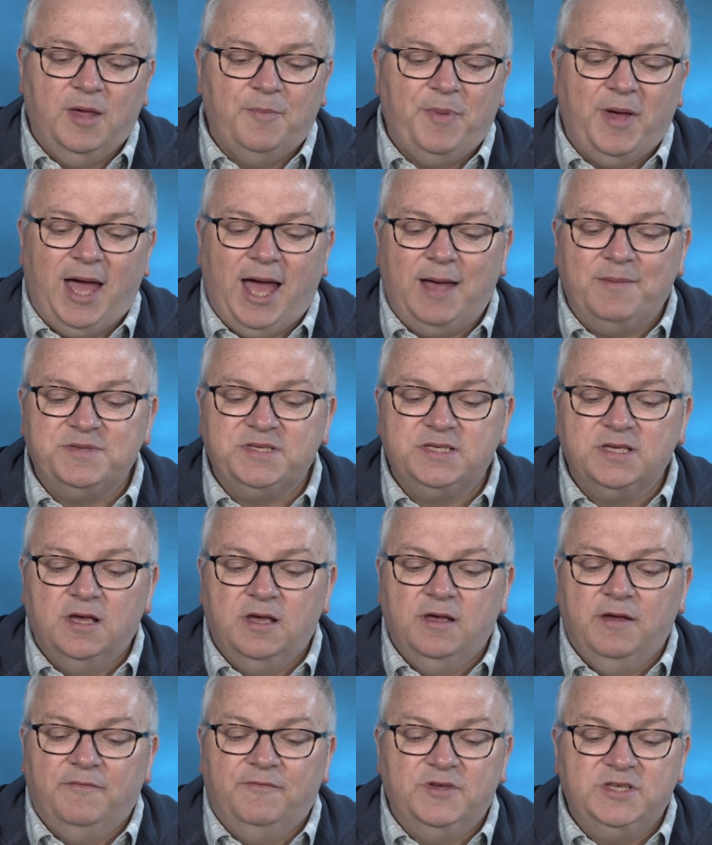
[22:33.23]
Now, perhaps
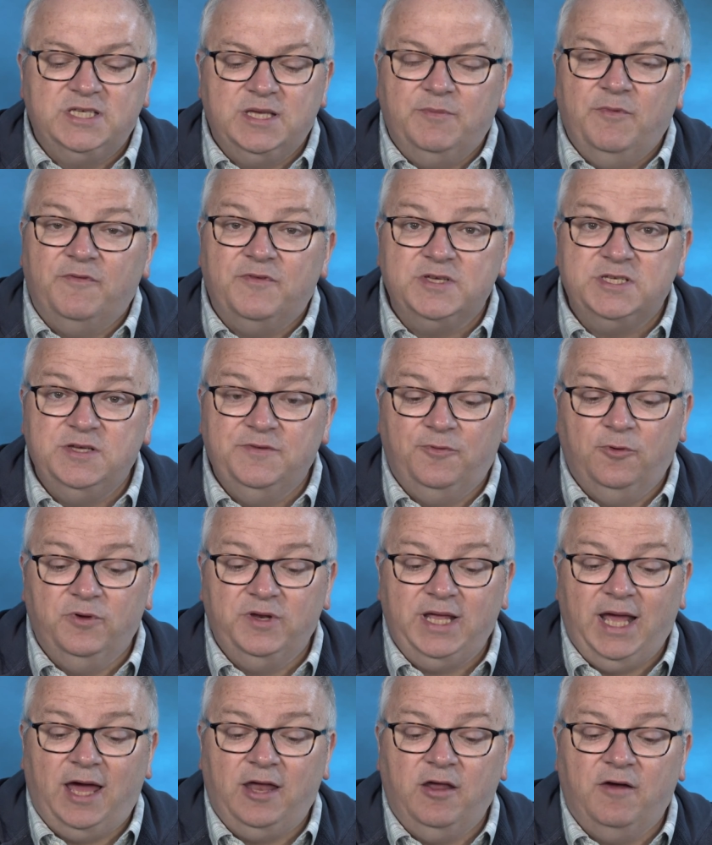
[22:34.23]
for some of us who've
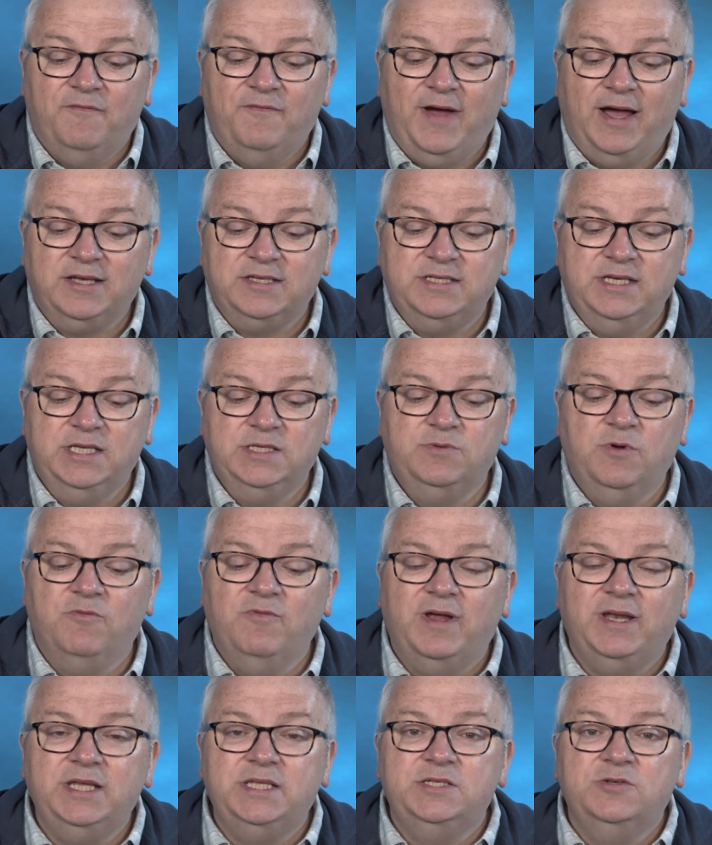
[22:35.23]
already had our vaccines,
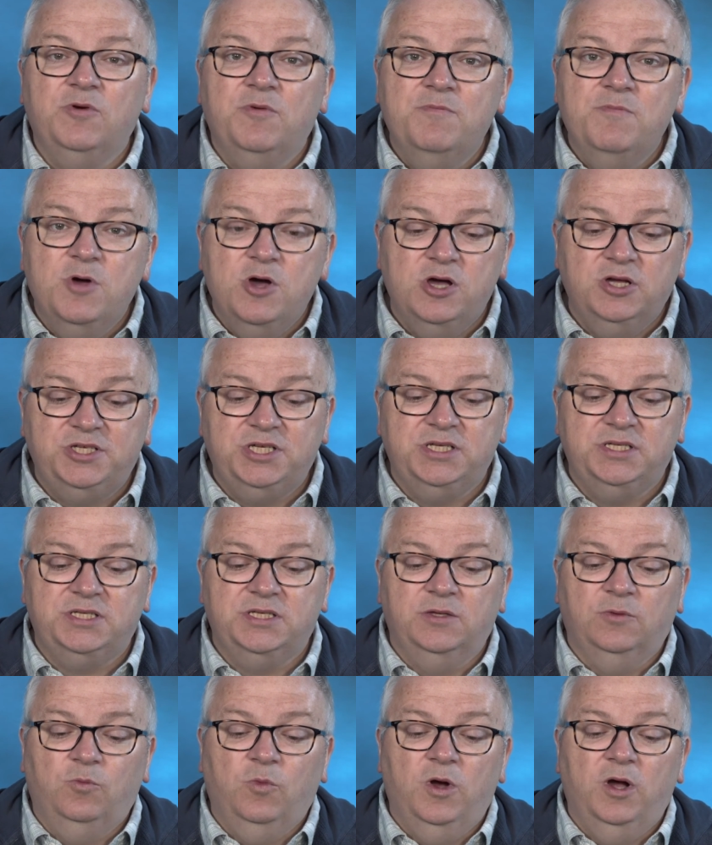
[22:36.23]
we're ready to emerge
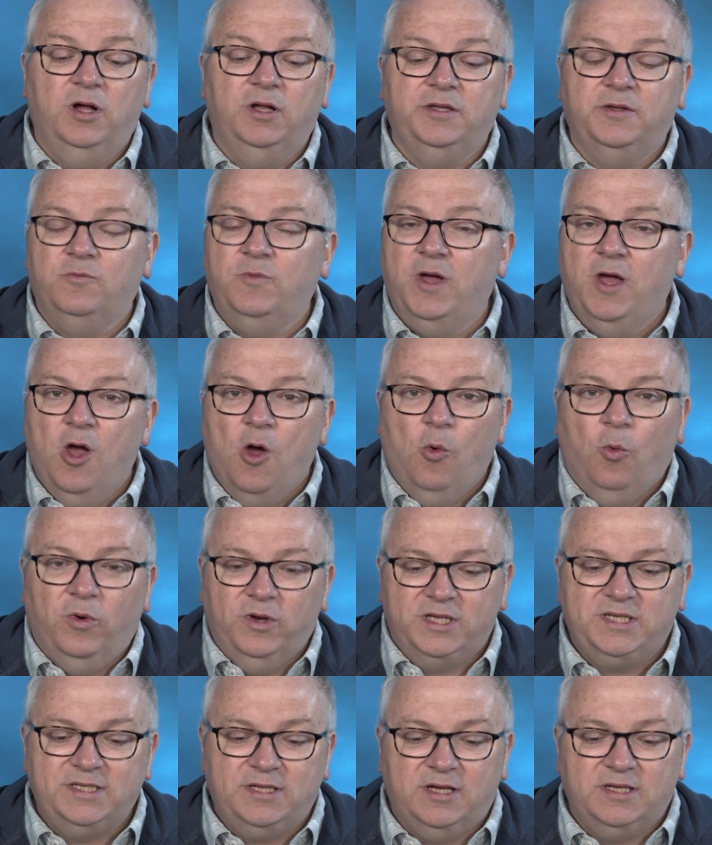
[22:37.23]
into the world and we
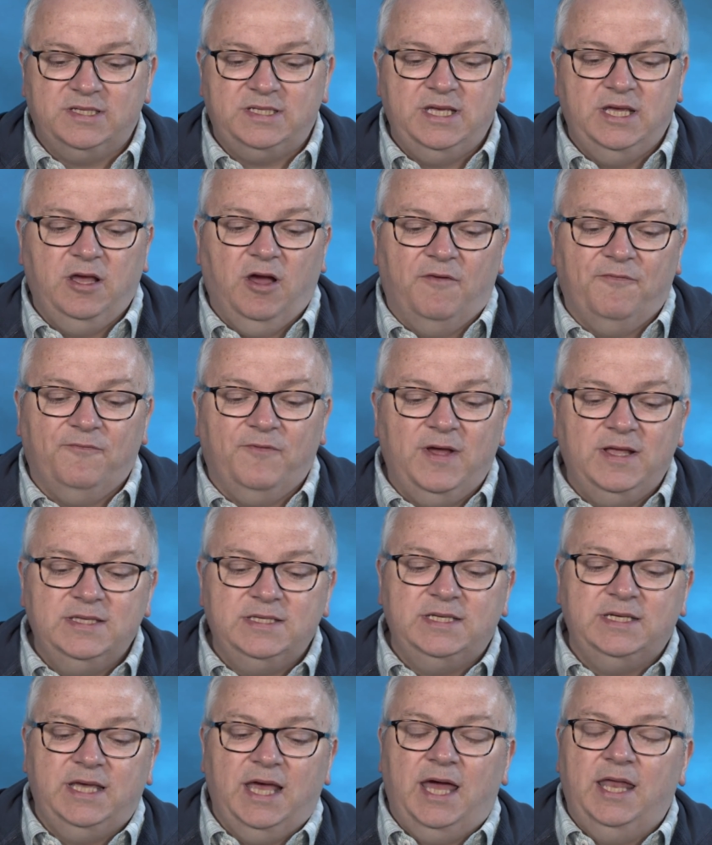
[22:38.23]
want to start seeing our
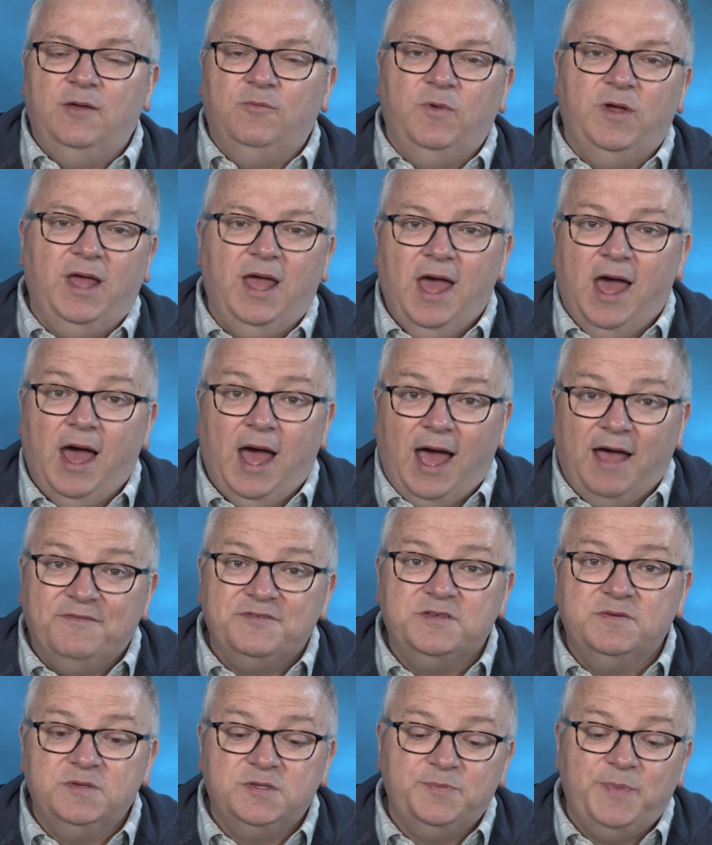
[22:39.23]
friends again and we
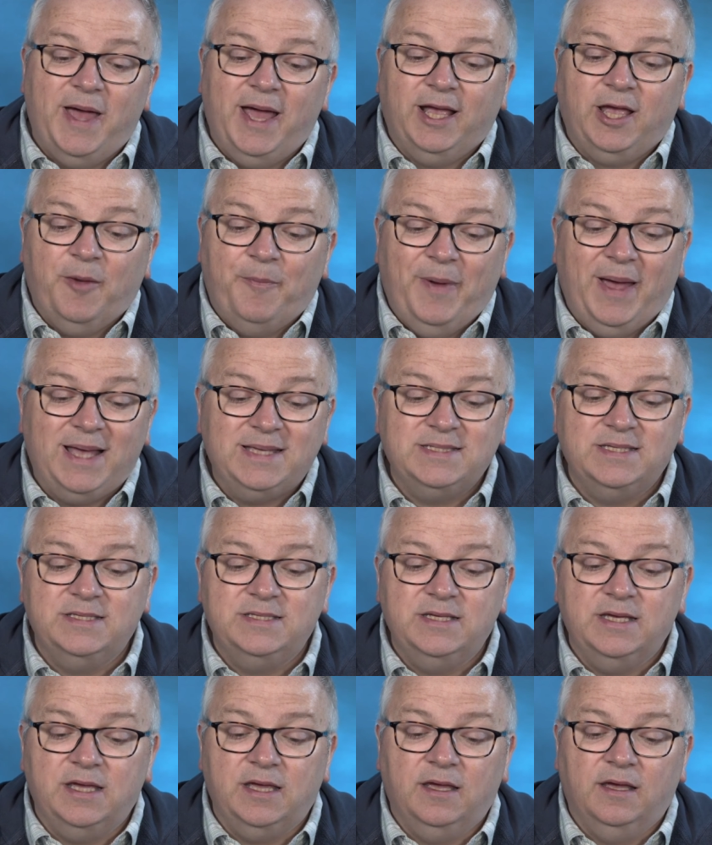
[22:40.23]
have some spare
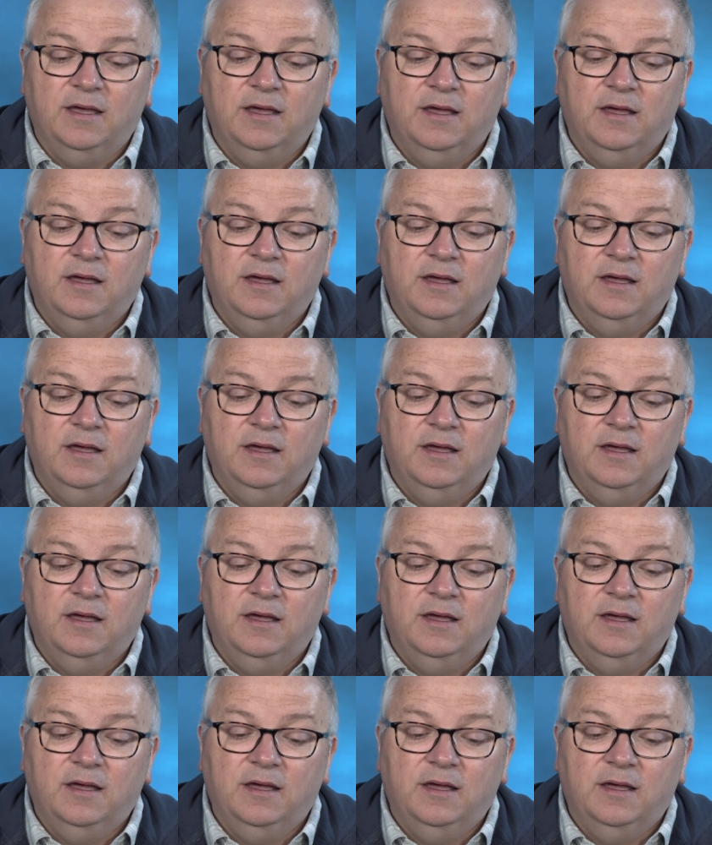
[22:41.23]
capacity.